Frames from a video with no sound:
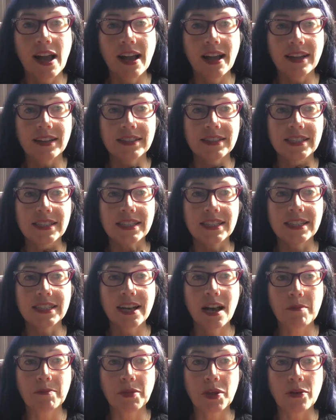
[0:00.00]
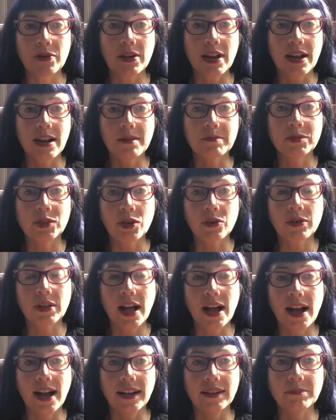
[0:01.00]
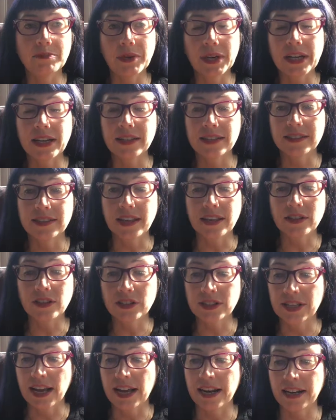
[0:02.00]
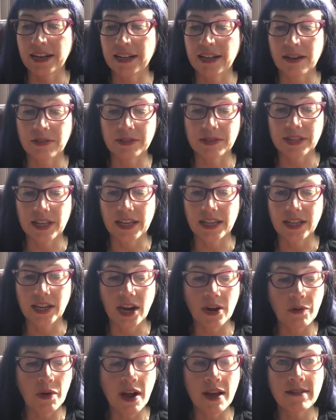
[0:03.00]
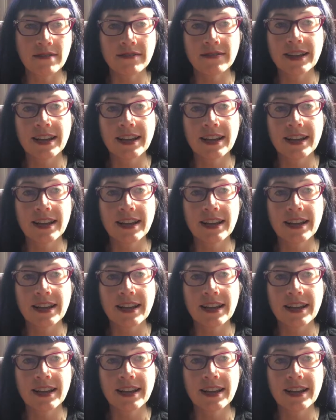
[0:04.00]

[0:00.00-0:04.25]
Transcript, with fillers: and it didn't upload and I'm so glad because I looked at it and I was like, you know what?